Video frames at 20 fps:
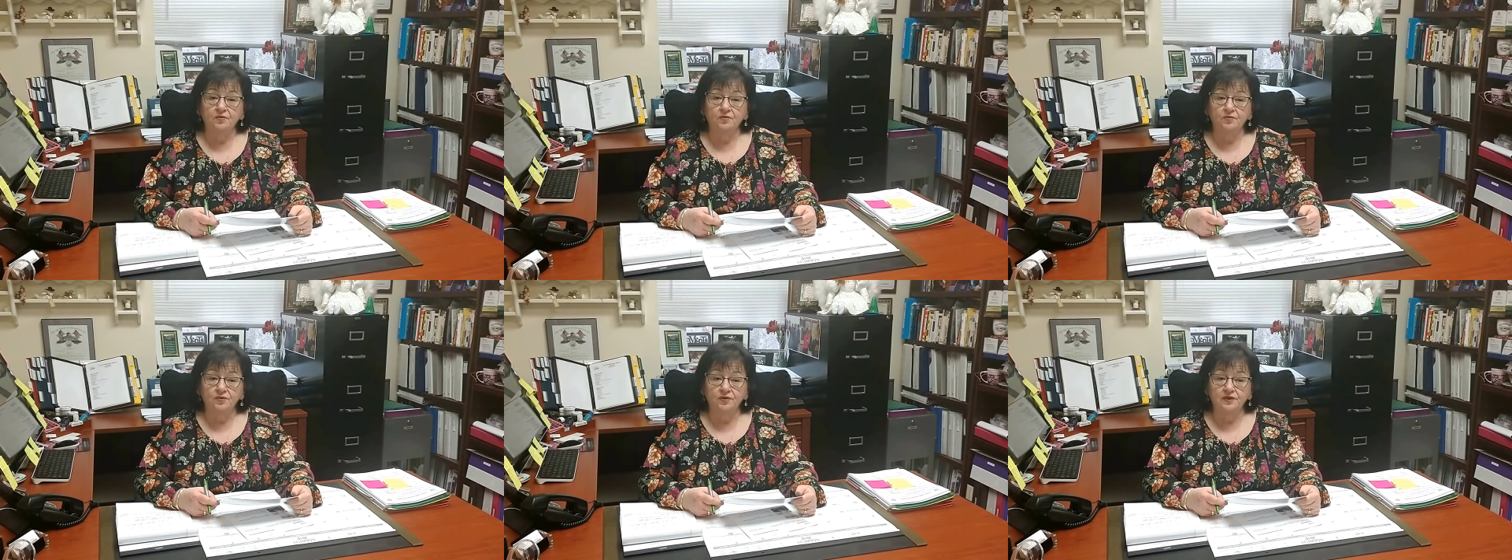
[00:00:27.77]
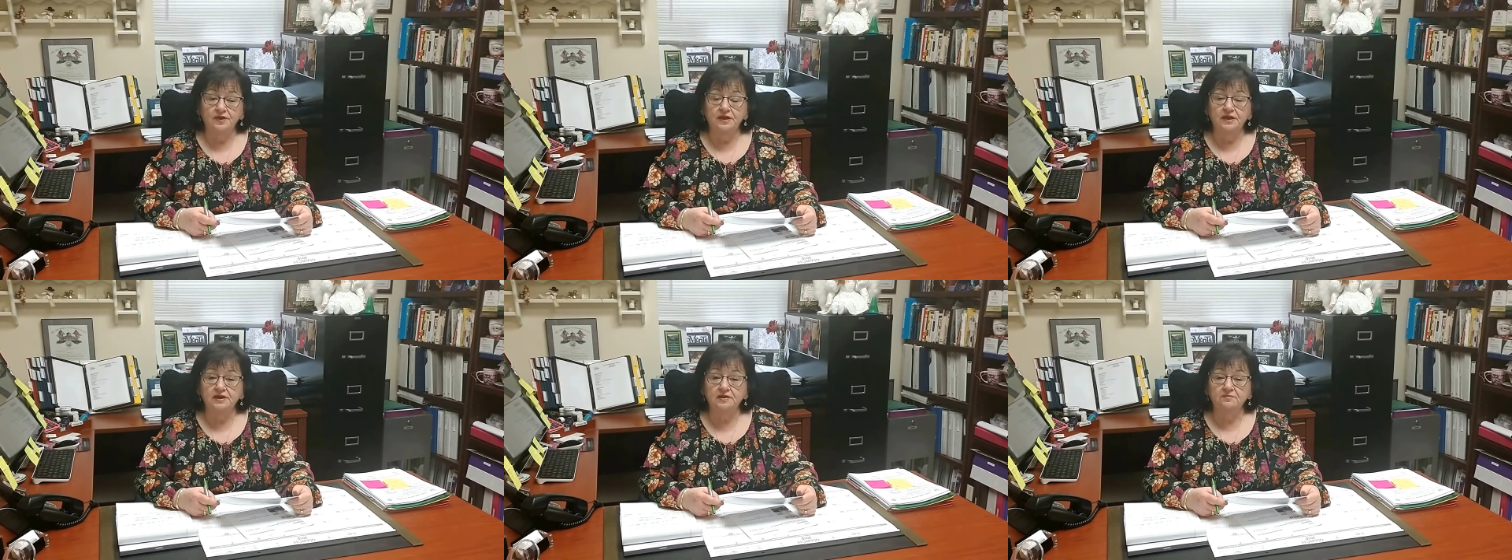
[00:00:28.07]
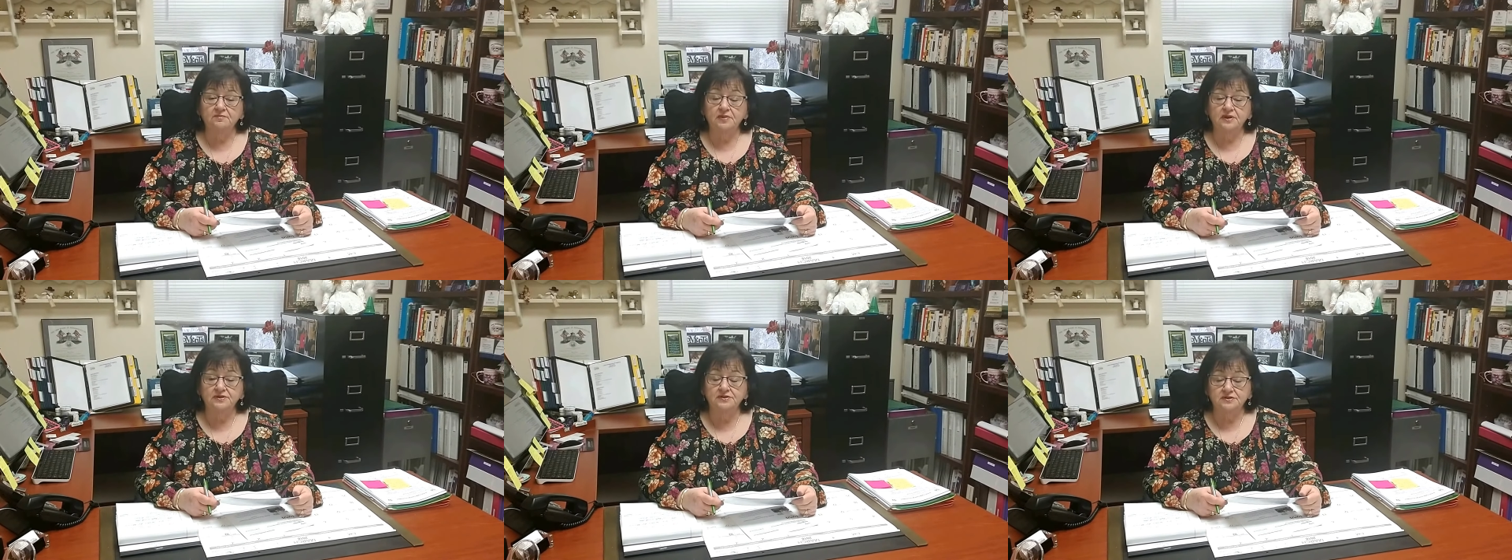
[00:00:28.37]
really
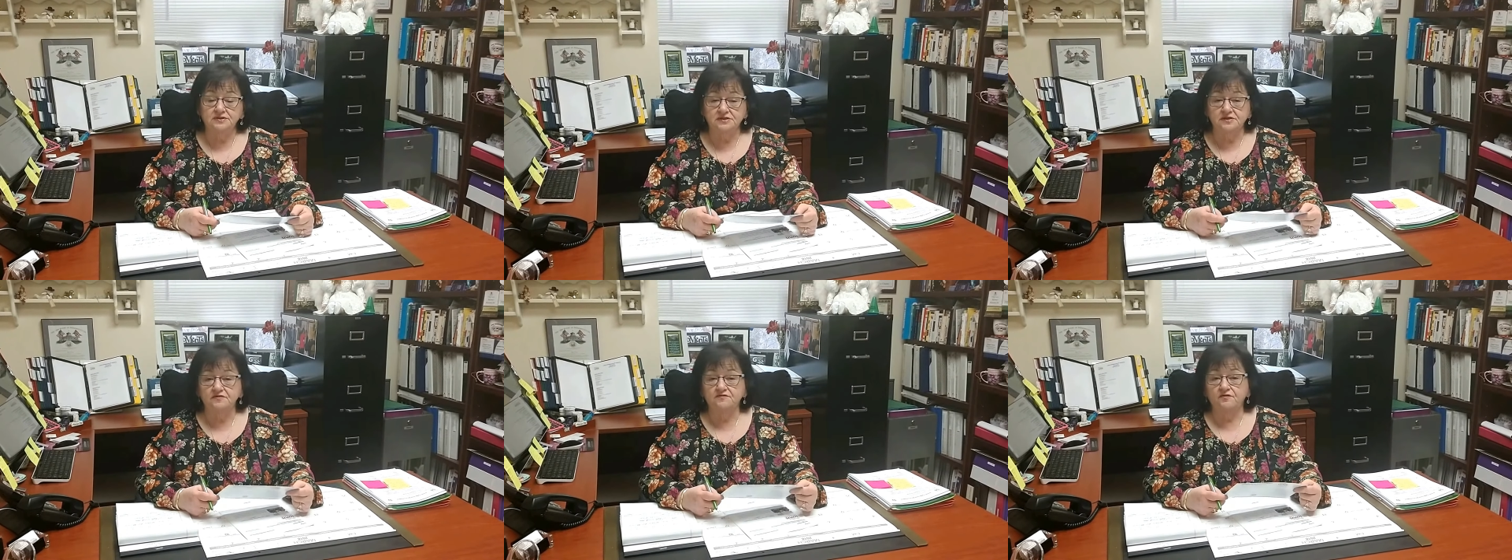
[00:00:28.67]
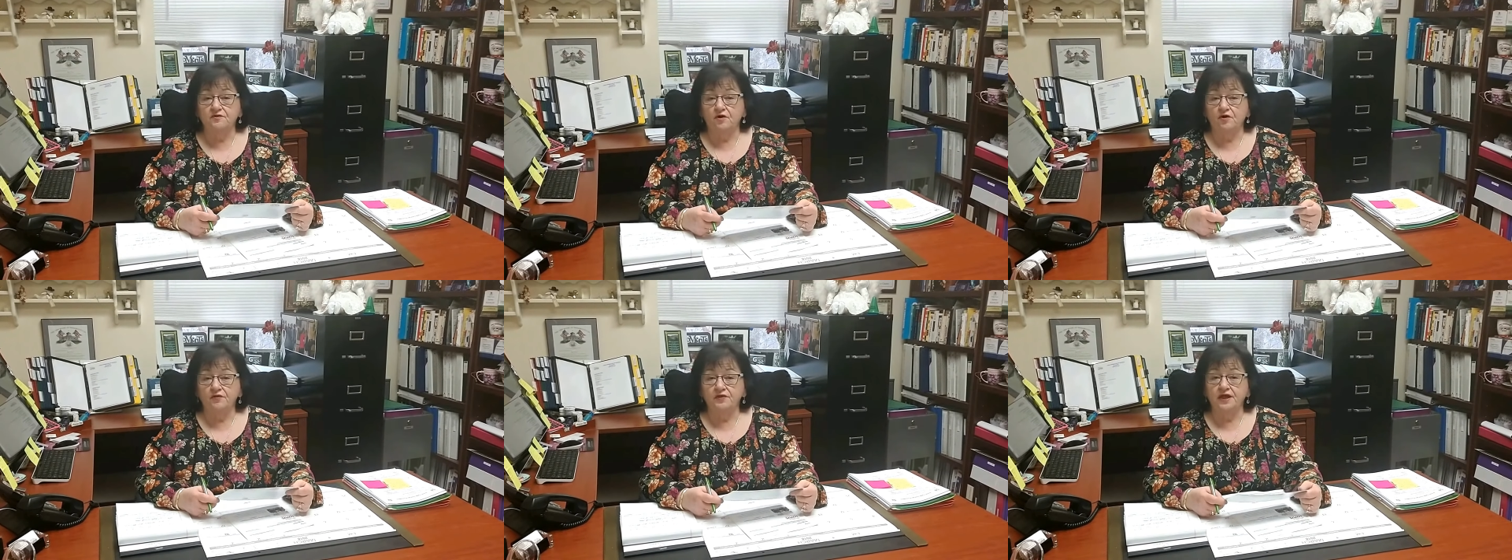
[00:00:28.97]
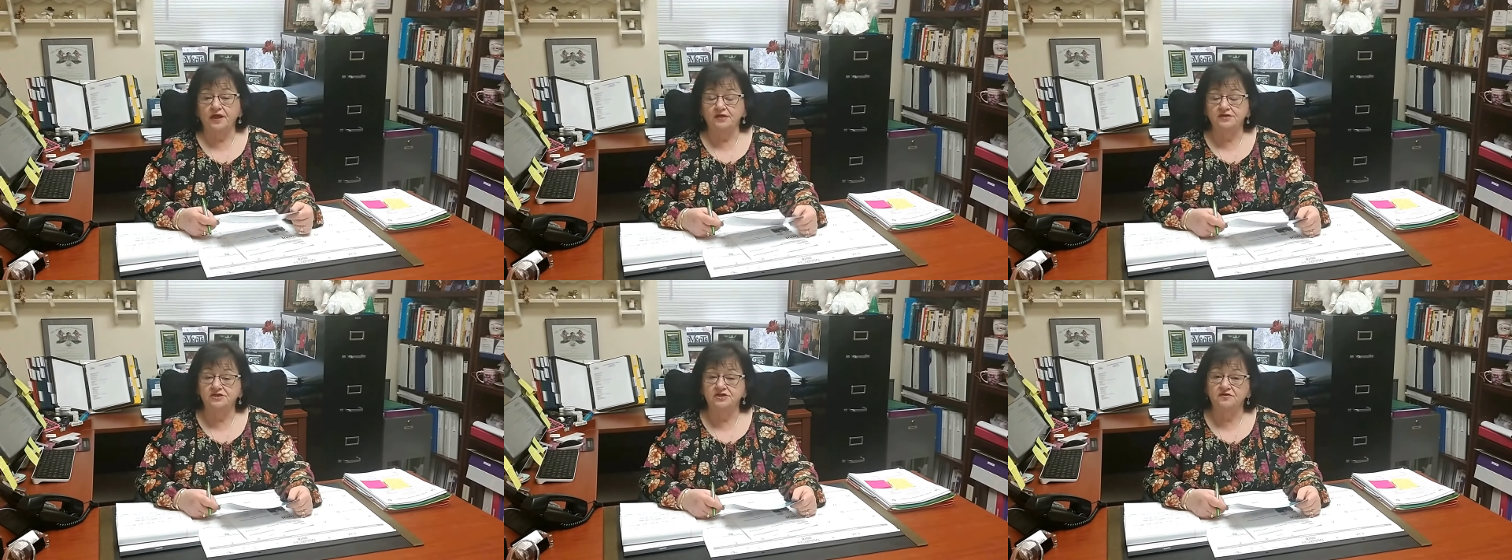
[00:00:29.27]
getting busy for all
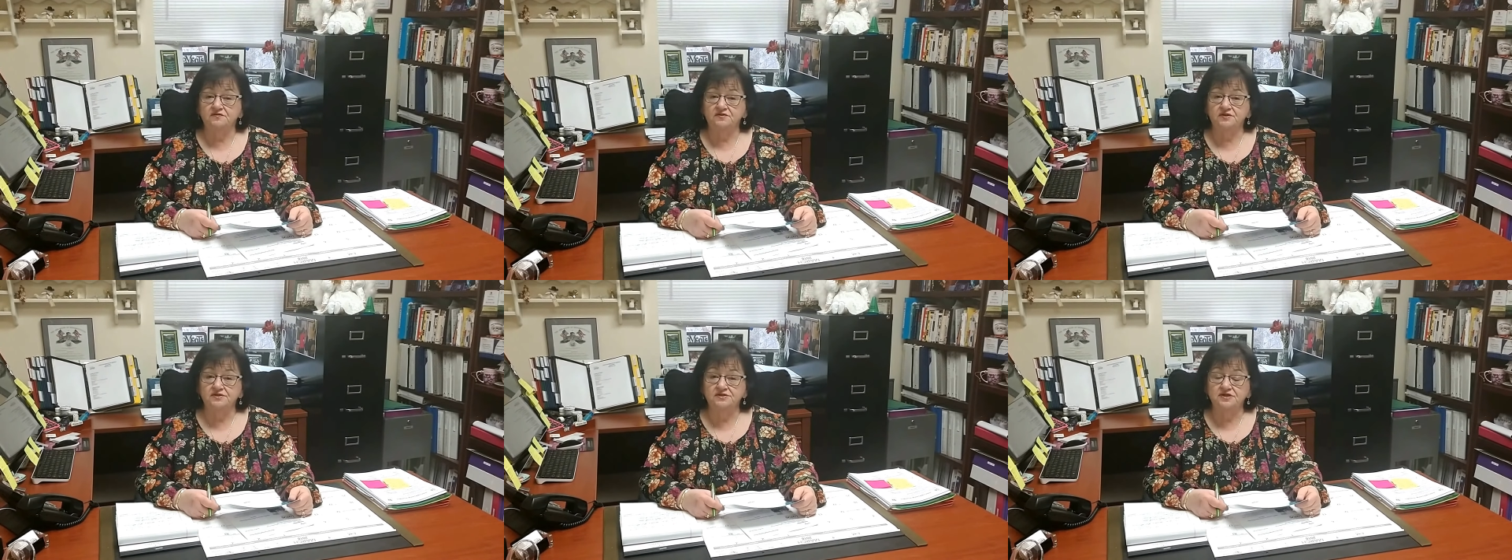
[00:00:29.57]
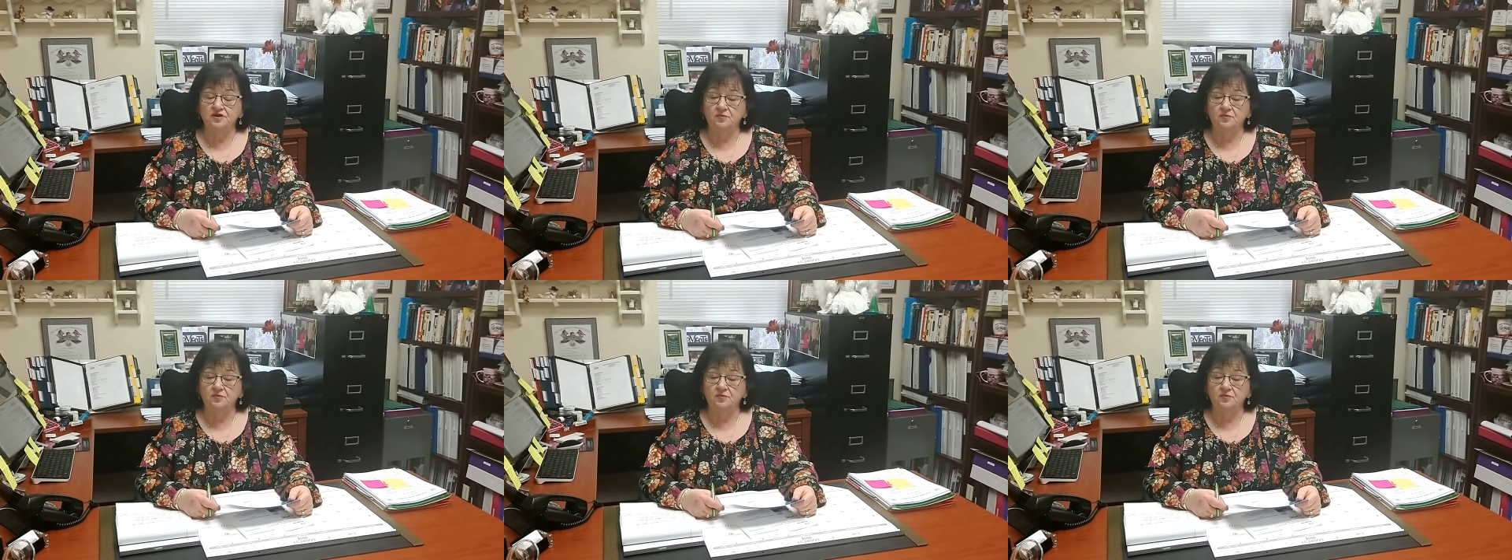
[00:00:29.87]
the activities